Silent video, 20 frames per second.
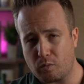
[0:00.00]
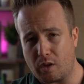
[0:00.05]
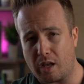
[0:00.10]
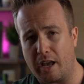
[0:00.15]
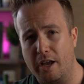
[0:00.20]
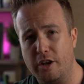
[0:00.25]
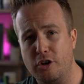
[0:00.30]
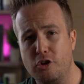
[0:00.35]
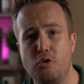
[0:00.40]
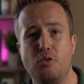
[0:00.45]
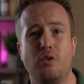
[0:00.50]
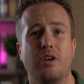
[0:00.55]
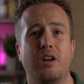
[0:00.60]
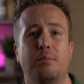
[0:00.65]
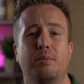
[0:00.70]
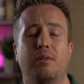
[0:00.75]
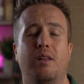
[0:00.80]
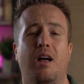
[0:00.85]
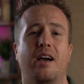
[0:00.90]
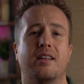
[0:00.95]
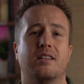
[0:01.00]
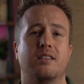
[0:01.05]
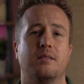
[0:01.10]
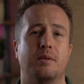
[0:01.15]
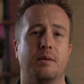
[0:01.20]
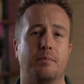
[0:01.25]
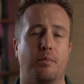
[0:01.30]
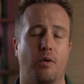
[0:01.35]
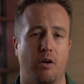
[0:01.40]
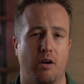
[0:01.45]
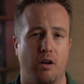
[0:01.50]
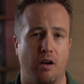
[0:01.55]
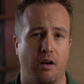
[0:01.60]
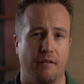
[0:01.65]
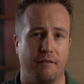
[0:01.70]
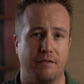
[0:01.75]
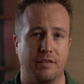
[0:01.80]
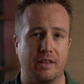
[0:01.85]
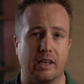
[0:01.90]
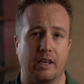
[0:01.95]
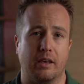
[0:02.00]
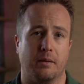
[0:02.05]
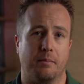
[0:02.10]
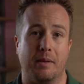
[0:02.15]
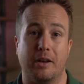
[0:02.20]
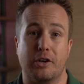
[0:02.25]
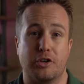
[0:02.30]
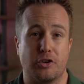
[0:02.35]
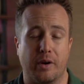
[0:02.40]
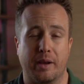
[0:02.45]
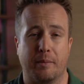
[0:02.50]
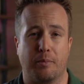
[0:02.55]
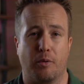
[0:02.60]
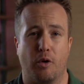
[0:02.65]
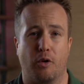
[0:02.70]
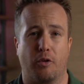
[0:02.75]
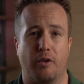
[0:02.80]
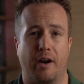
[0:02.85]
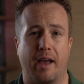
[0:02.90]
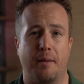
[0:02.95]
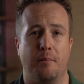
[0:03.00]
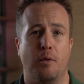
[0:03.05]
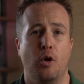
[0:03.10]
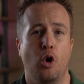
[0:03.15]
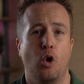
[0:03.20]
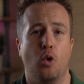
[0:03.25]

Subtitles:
and you can apply to be part of the mentoring program